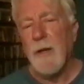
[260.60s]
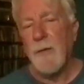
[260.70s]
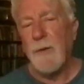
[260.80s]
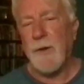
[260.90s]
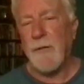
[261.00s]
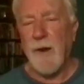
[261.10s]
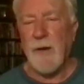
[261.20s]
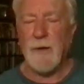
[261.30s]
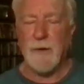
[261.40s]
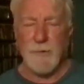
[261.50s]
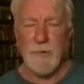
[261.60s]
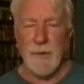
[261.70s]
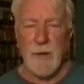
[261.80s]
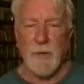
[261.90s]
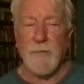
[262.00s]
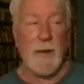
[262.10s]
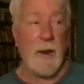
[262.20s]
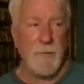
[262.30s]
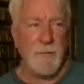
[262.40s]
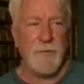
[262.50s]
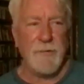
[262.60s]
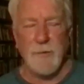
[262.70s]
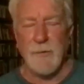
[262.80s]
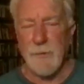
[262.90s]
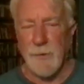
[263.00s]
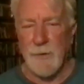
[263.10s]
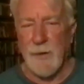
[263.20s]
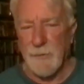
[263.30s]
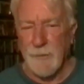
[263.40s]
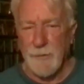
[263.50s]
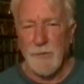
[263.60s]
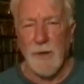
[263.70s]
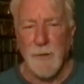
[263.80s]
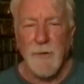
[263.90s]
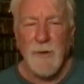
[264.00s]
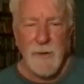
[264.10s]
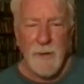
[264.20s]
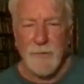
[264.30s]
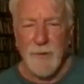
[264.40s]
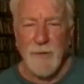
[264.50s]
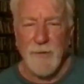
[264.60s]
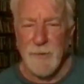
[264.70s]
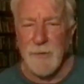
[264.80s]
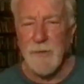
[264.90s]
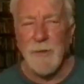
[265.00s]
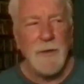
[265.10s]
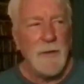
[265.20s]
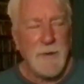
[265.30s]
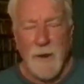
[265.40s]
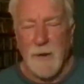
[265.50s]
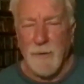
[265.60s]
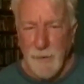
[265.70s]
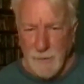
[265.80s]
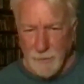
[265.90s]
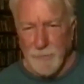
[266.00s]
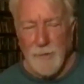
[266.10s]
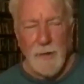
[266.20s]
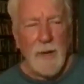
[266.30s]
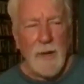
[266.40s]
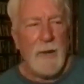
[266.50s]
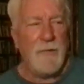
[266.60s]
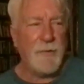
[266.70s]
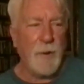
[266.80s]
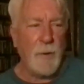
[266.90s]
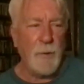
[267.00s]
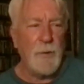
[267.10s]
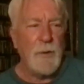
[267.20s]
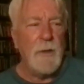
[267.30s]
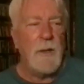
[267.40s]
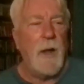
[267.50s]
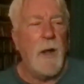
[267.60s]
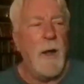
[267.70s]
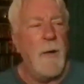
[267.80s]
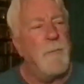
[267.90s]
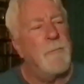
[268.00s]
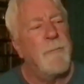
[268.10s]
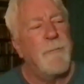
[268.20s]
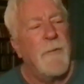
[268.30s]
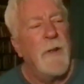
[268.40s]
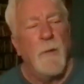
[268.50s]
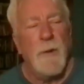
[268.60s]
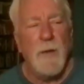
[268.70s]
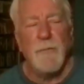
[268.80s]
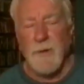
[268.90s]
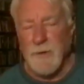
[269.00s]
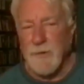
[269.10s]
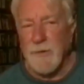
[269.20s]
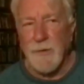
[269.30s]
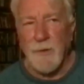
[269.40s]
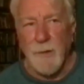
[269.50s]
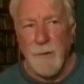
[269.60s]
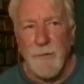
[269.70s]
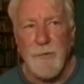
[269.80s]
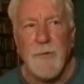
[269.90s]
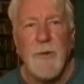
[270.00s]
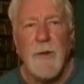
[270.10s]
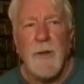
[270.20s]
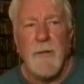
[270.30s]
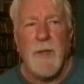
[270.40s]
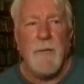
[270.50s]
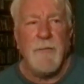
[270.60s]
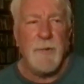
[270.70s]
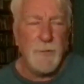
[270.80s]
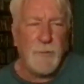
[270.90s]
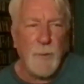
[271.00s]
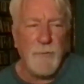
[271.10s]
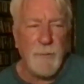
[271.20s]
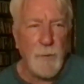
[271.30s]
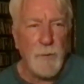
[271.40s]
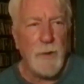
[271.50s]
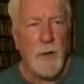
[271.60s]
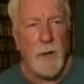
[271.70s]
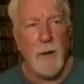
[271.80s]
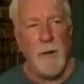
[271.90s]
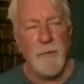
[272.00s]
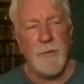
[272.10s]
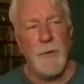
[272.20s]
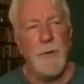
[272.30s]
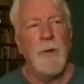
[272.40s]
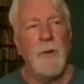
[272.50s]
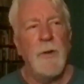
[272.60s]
which I find interesting how every single cult has this kind of ascension narrative. And so um, we have recent cults that have used UFO uh, also.